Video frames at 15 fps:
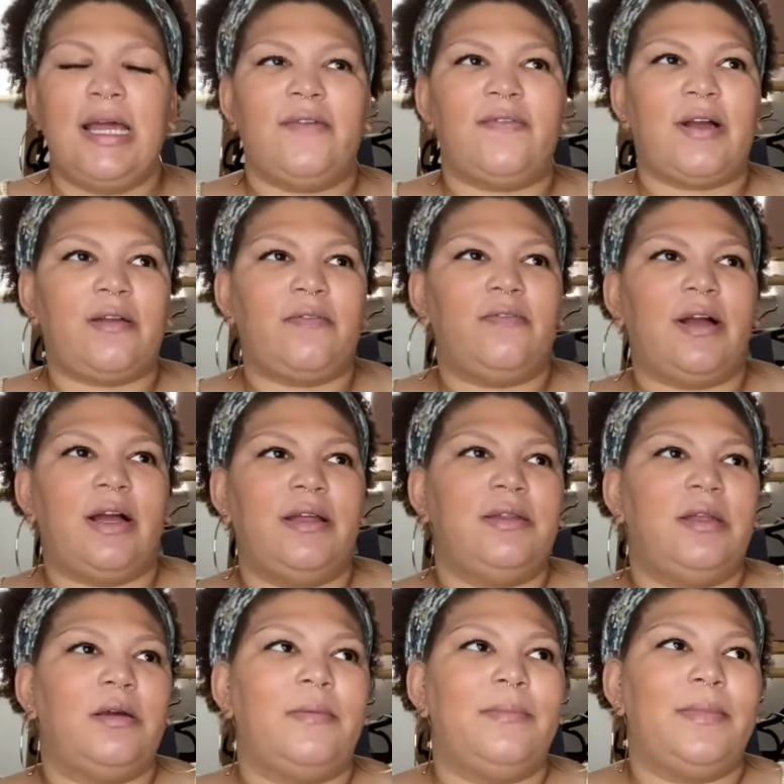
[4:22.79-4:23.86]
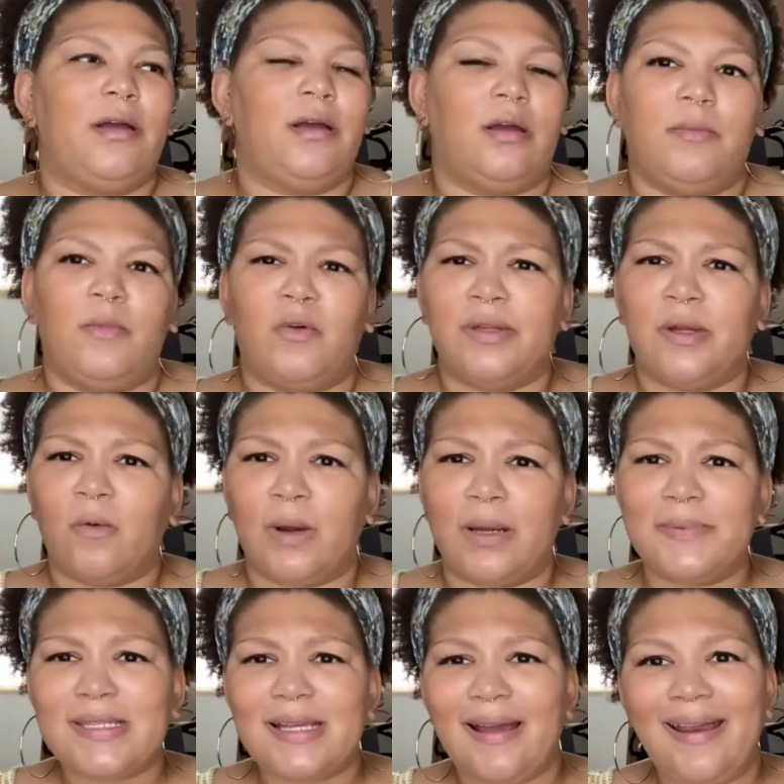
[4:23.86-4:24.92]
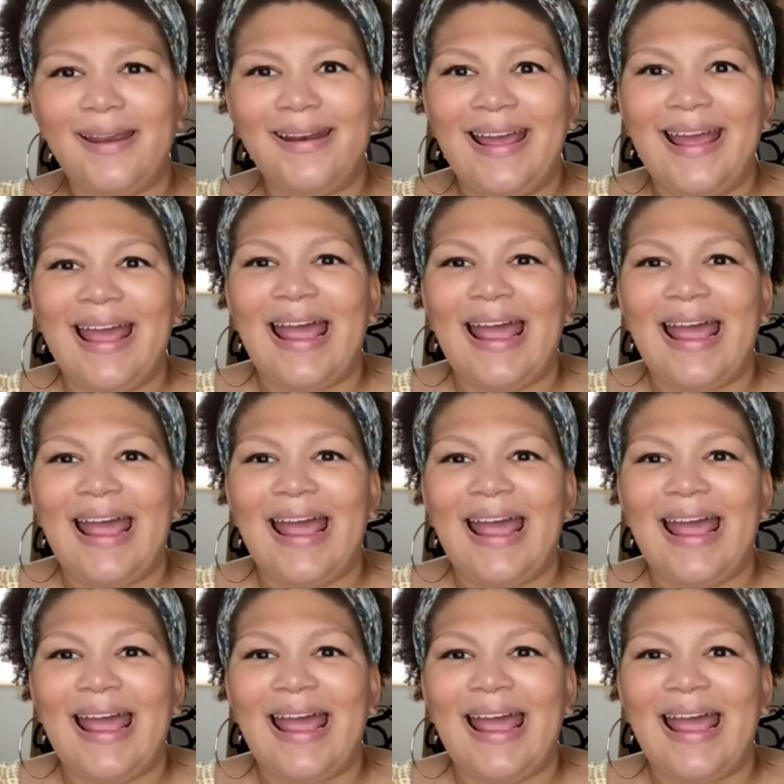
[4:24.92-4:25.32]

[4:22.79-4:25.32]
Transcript: if I can find them on their website.